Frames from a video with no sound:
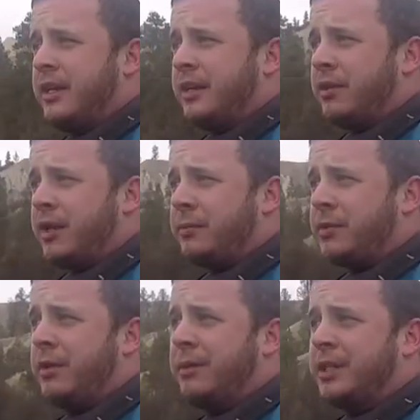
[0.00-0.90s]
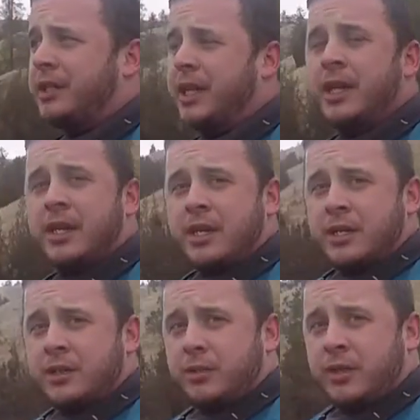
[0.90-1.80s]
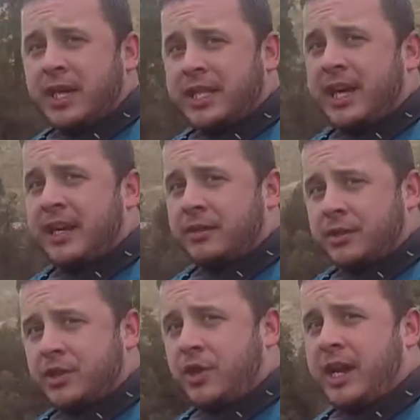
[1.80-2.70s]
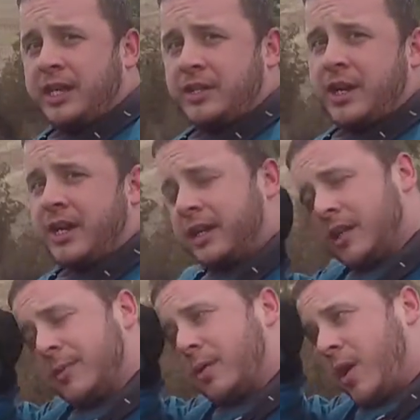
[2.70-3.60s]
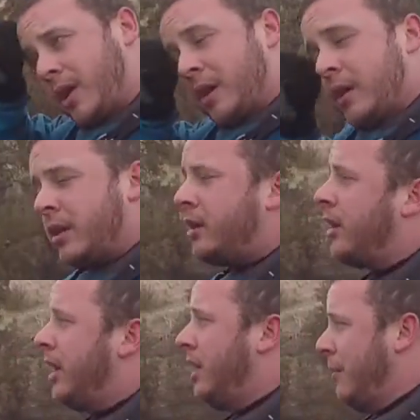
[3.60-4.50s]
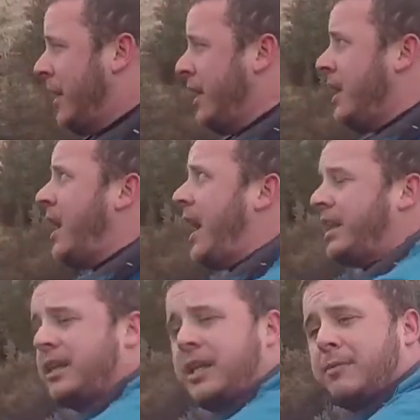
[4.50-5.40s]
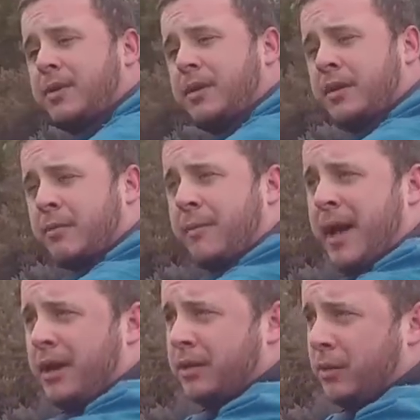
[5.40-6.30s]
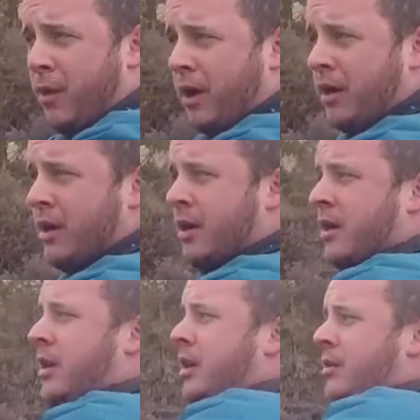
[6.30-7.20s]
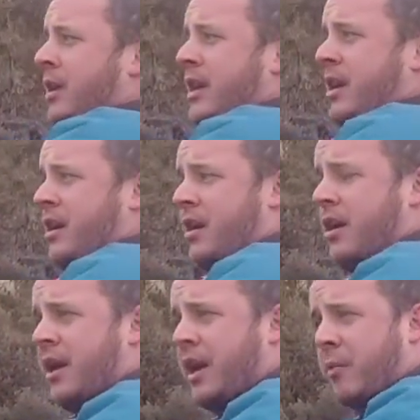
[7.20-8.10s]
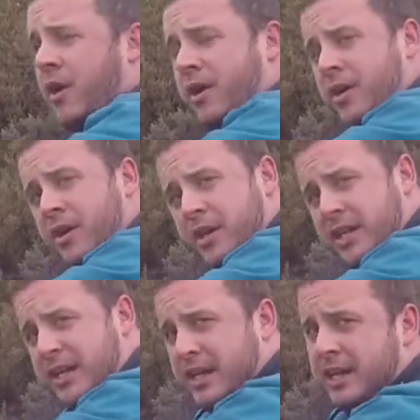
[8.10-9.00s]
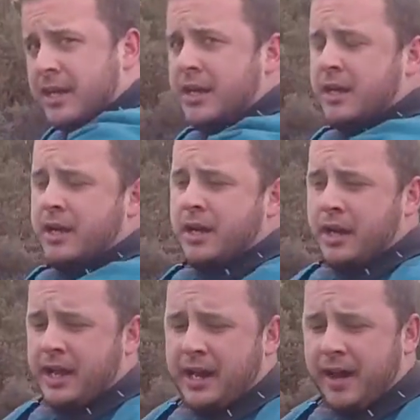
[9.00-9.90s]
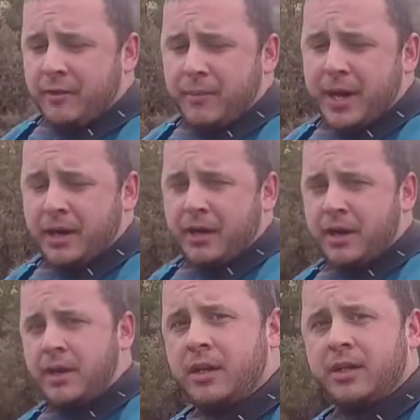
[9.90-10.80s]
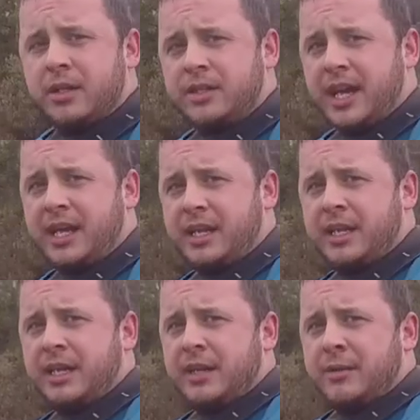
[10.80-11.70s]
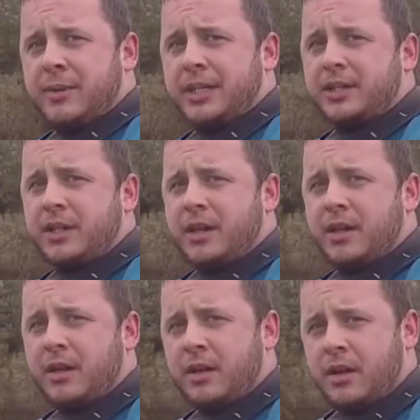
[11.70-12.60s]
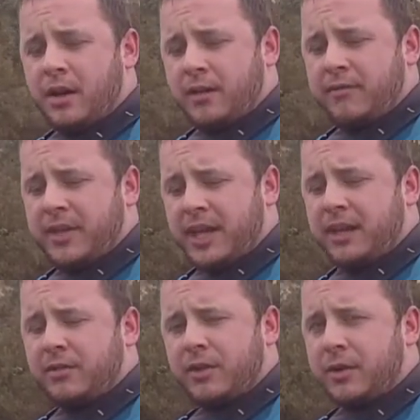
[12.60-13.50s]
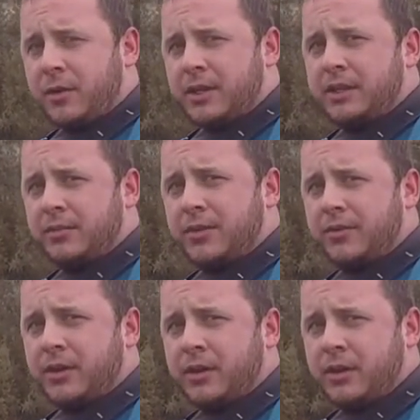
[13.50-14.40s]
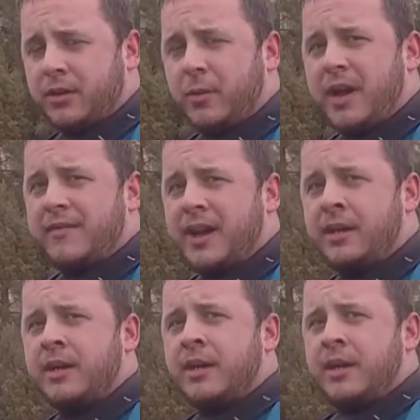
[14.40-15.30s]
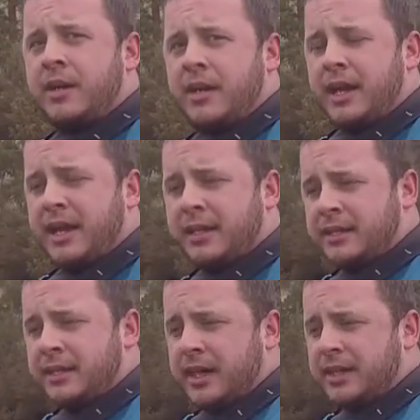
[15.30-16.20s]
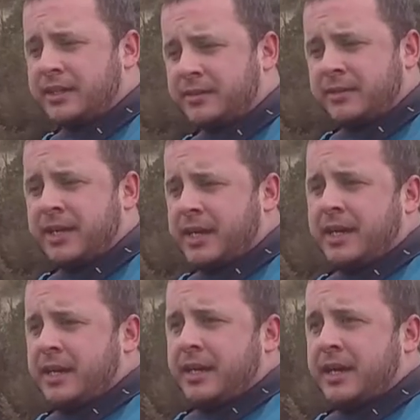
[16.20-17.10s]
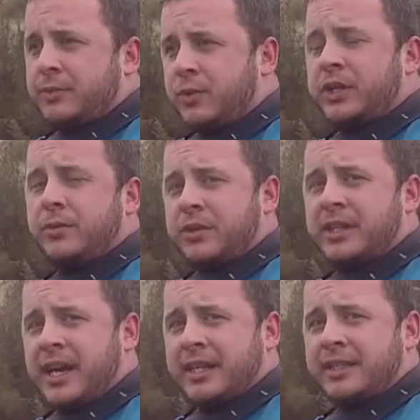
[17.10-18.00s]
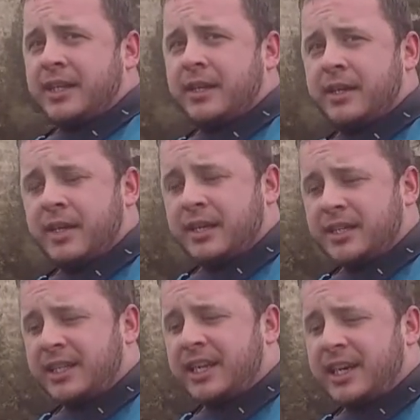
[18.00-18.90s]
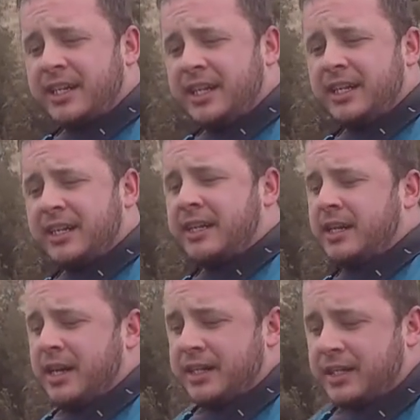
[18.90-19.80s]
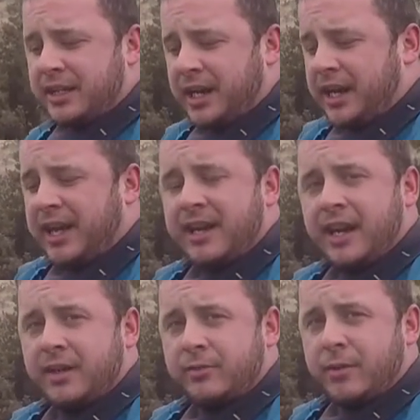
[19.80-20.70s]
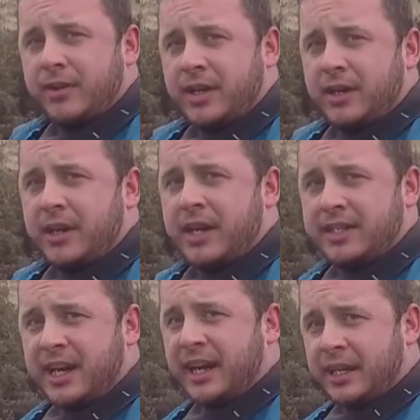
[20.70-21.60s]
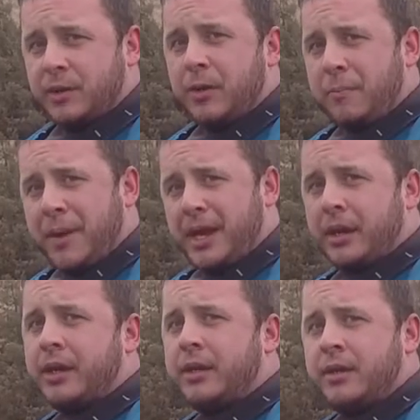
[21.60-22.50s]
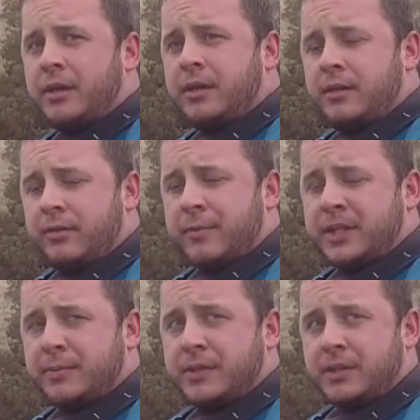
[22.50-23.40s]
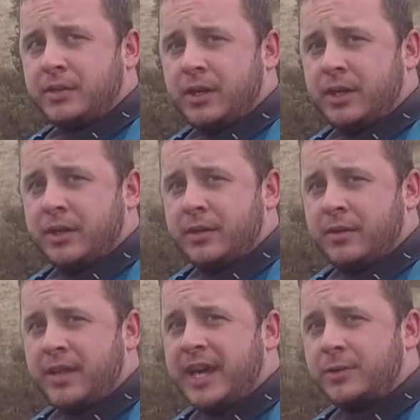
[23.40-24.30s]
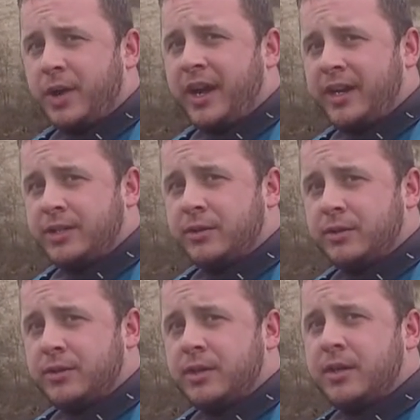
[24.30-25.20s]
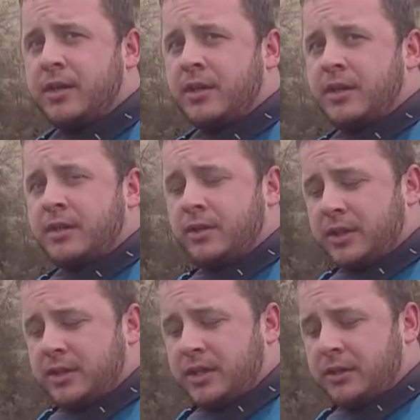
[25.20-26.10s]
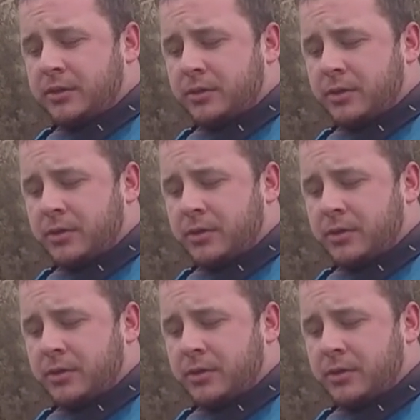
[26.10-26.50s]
incredible ability to get that angle straight as you're heading into big water. Um, I can keep my paddle in the water right here and rudder in and have a better sight picture of the angle that I want to hit the river or the wave at. And I just, it's really, really nice. And it's not that I need it, it's not that I can't guide from over here, it's that I can do it better from this position right here. That is why I choose to continue